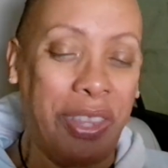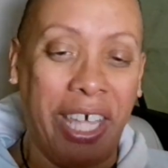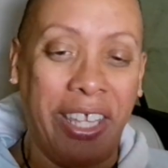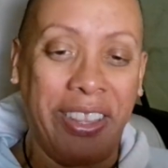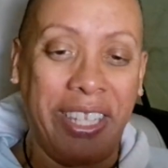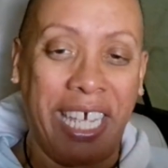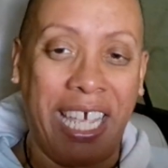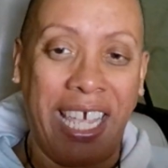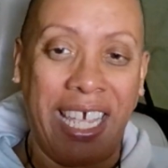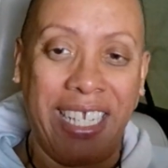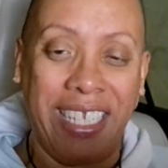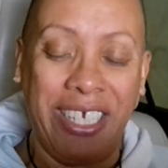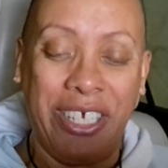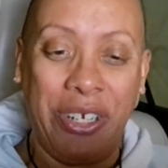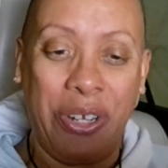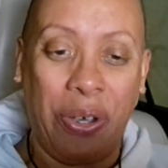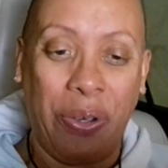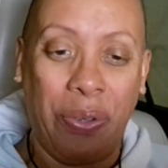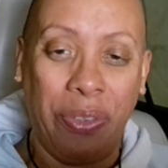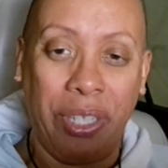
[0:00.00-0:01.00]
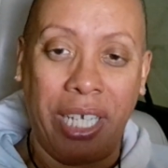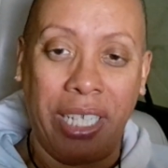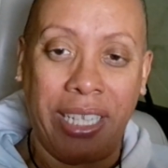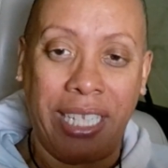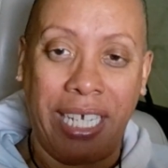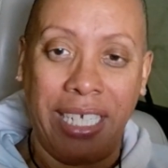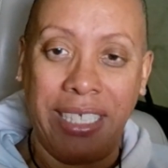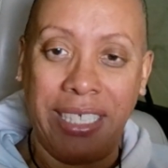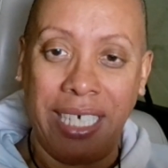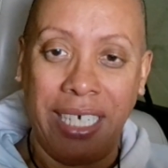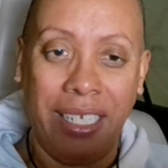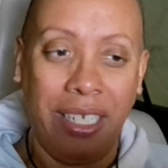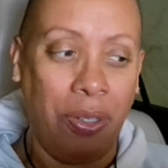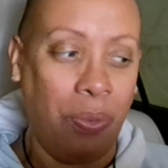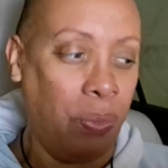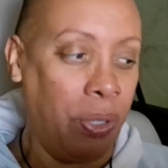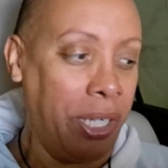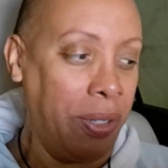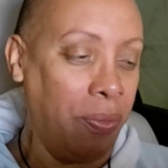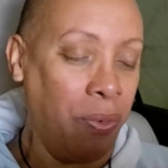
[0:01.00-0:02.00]
they that they
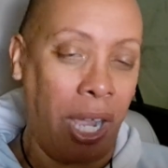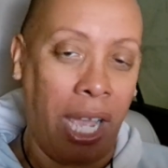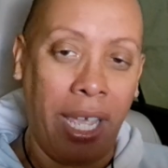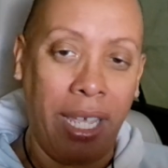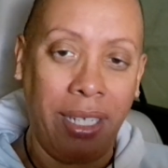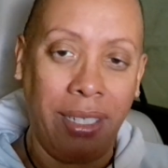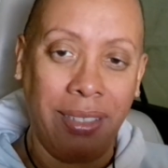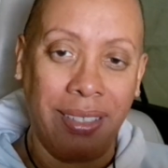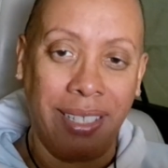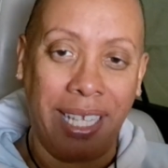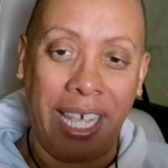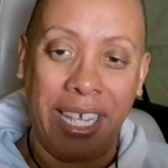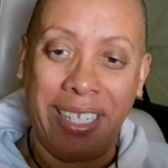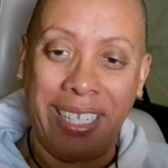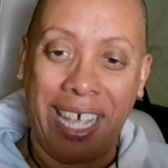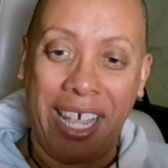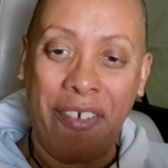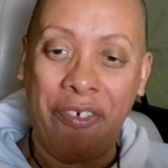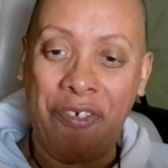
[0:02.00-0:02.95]
dealing with, right? They